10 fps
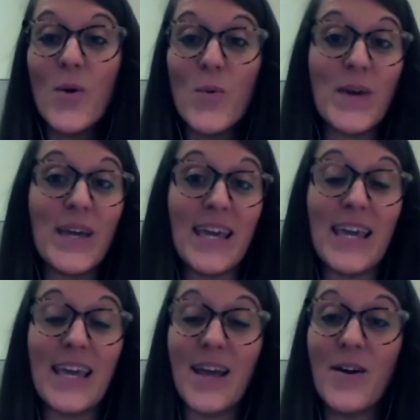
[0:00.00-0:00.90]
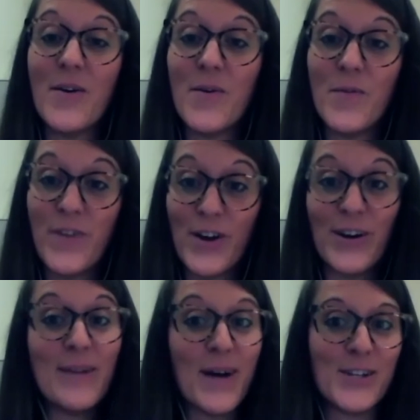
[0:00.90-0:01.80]
We
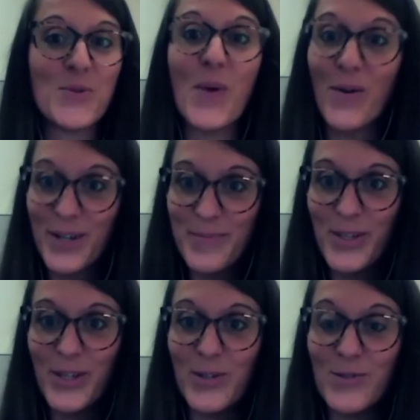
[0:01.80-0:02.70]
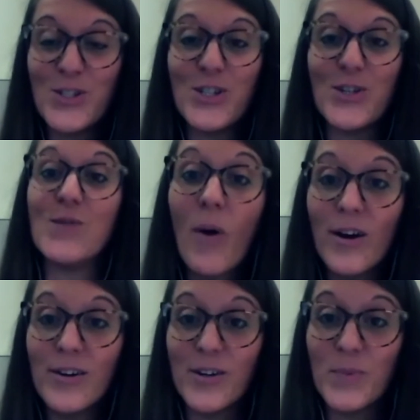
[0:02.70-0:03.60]
very much welcome you to
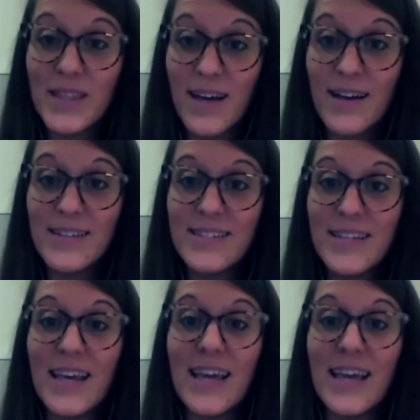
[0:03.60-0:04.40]
partner with us